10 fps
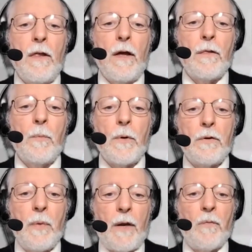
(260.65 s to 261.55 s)
the the
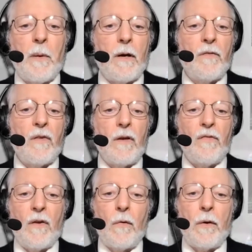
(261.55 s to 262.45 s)
word transparency
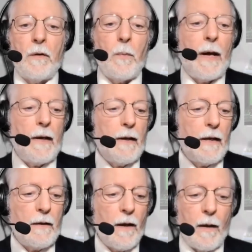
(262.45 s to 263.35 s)
isn't going away
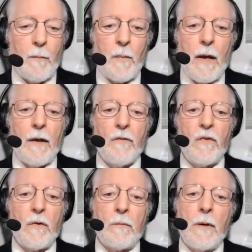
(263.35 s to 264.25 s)
anytime uh,
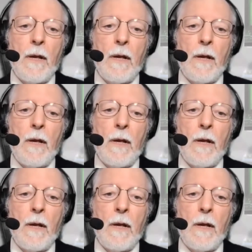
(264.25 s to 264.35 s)
soon.